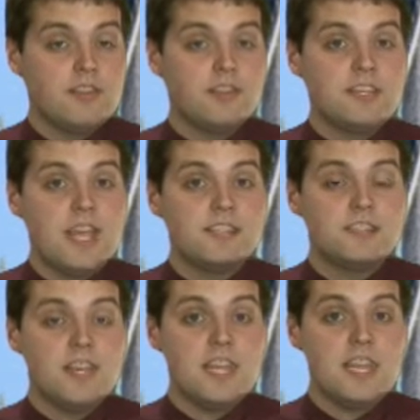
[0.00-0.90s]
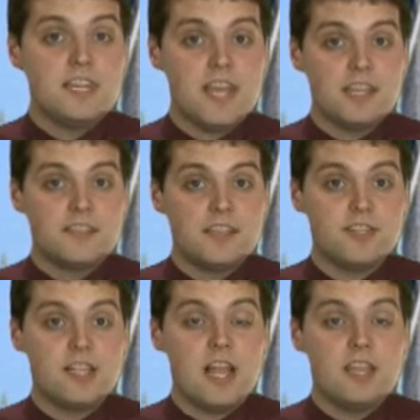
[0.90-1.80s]
the 10-city index has
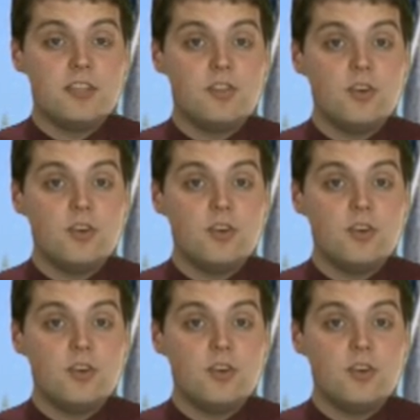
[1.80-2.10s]
declined